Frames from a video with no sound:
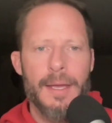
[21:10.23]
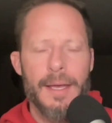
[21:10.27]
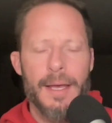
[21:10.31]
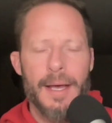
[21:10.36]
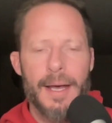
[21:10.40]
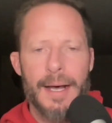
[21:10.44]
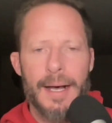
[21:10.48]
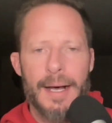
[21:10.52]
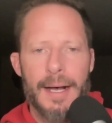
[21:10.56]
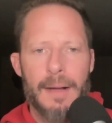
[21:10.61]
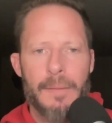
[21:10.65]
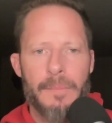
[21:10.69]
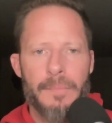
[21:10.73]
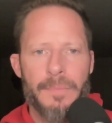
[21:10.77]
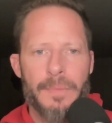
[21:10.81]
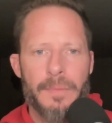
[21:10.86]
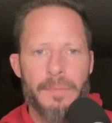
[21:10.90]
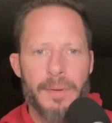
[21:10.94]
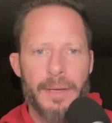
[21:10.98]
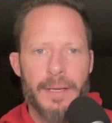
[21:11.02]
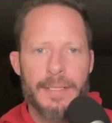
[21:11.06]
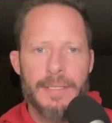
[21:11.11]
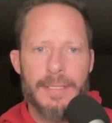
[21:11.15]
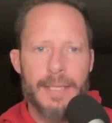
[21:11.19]
Um,
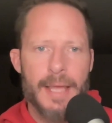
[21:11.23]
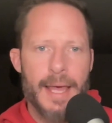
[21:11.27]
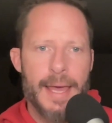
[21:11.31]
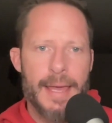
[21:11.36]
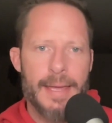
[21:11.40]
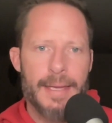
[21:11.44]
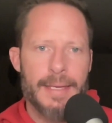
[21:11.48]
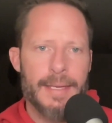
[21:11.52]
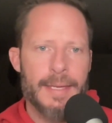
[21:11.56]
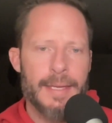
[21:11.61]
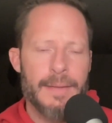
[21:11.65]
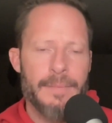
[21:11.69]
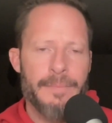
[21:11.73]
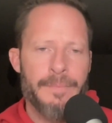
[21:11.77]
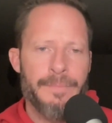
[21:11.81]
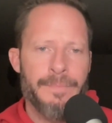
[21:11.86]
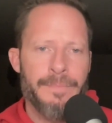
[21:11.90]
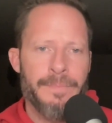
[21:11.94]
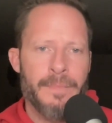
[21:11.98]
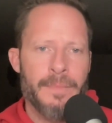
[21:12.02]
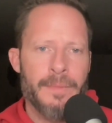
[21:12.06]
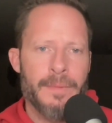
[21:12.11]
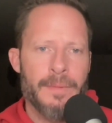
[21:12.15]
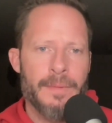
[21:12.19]
but it's like
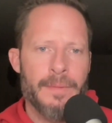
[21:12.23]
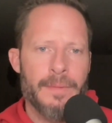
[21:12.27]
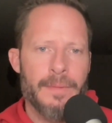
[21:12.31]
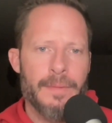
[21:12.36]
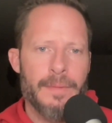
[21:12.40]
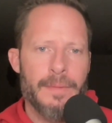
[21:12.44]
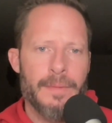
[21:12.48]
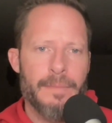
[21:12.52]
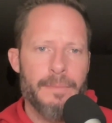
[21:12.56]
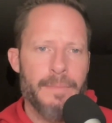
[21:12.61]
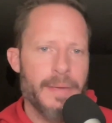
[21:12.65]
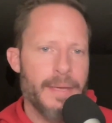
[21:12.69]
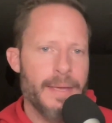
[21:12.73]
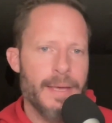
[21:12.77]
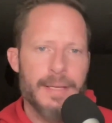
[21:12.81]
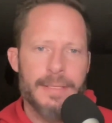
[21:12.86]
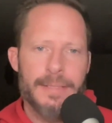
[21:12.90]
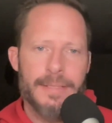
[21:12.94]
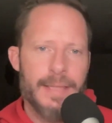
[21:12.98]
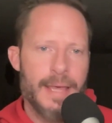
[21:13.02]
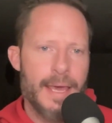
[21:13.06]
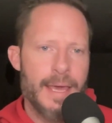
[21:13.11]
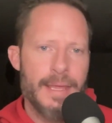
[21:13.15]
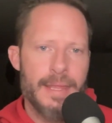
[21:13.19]

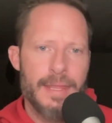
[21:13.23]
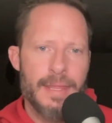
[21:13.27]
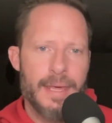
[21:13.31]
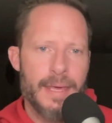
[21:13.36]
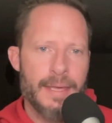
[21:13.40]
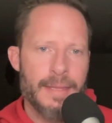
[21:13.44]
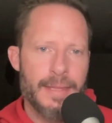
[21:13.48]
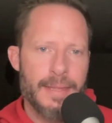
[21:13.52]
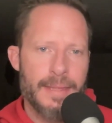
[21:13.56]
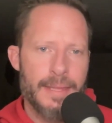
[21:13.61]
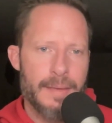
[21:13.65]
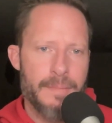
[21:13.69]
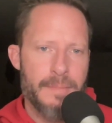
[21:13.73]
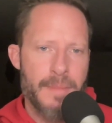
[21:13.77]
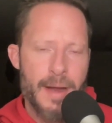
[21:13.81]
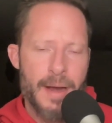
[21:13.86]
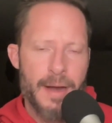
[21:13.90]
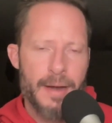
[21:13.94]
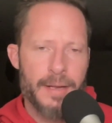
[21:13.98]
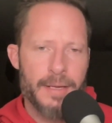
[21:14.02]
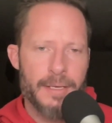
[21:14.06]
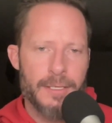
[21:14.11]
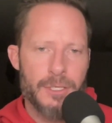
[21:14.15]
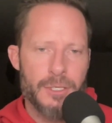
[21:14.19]
because they think that the American